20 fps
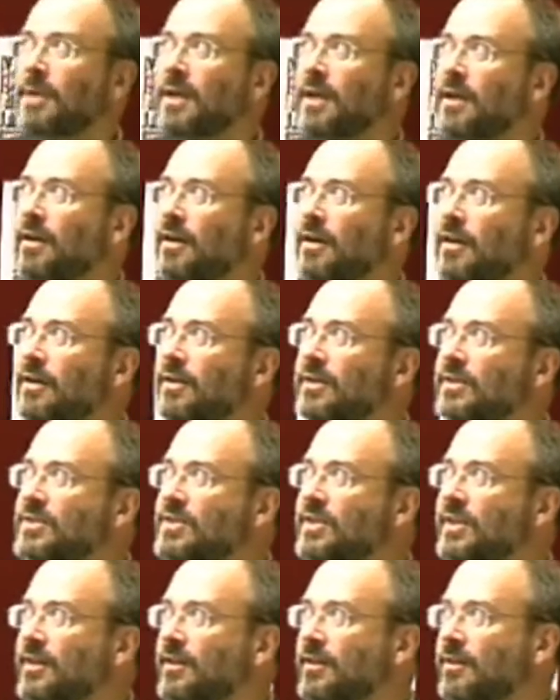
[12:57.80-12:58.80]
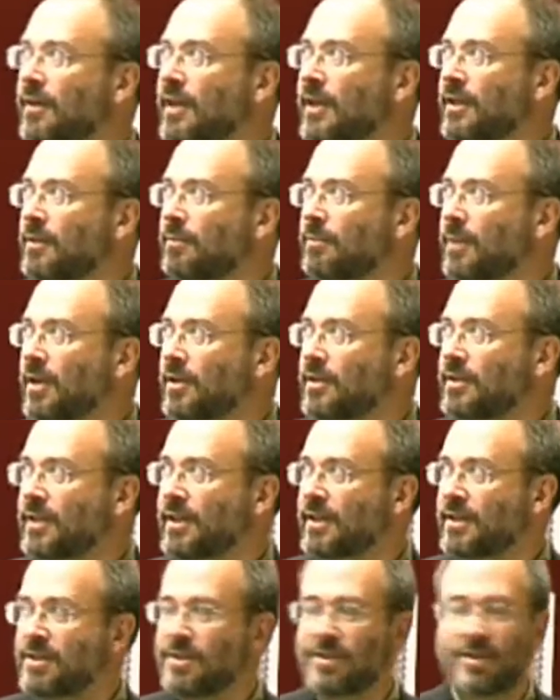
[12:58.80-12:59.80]
main articles there: Grant and
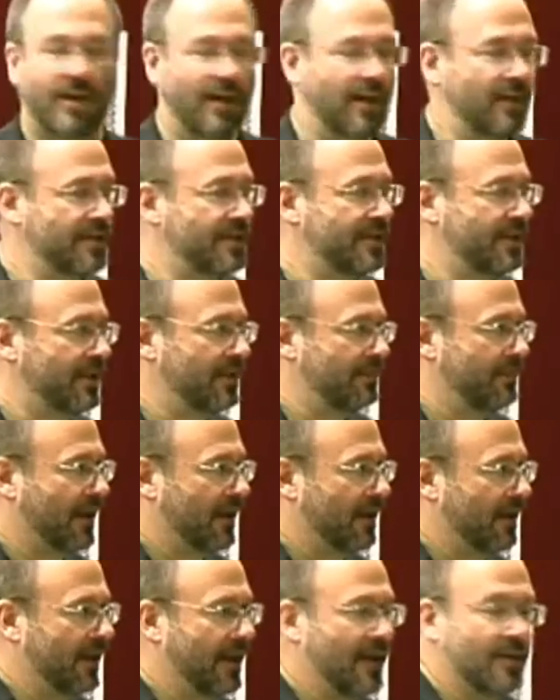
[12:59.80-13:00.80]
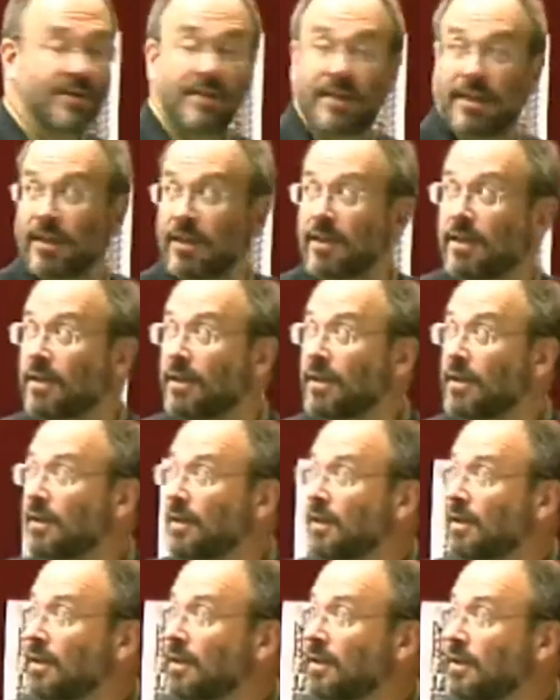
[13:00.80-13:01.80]
Martinez, Carlson and Mikulowski,
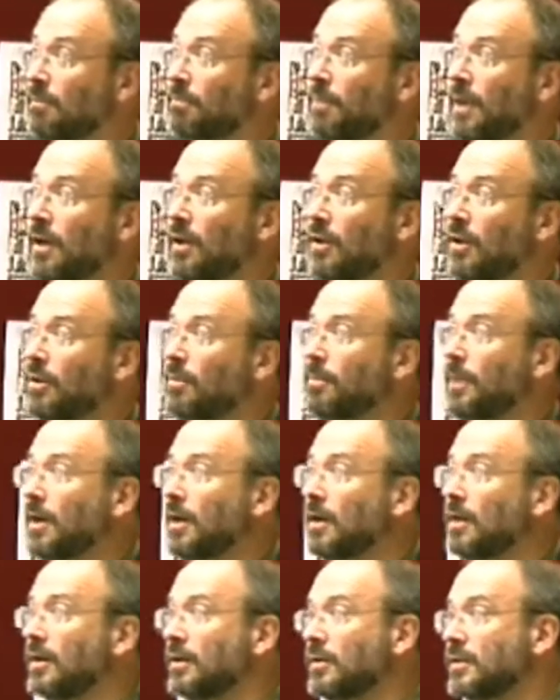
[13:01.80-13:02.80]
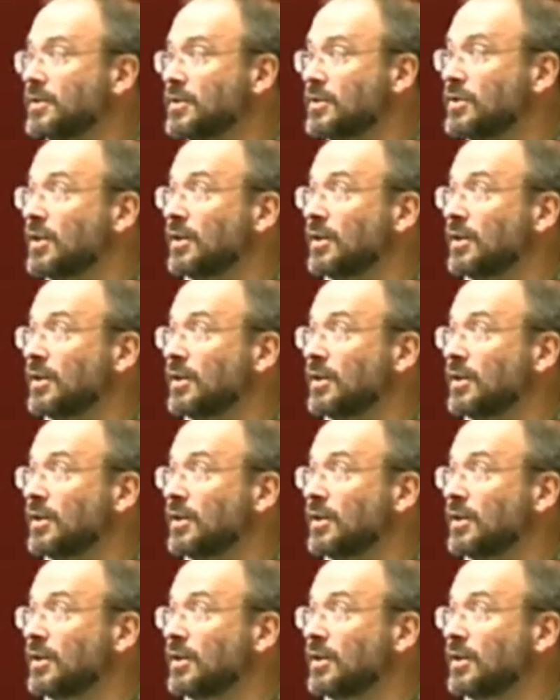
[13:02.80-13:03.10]
Barlow, and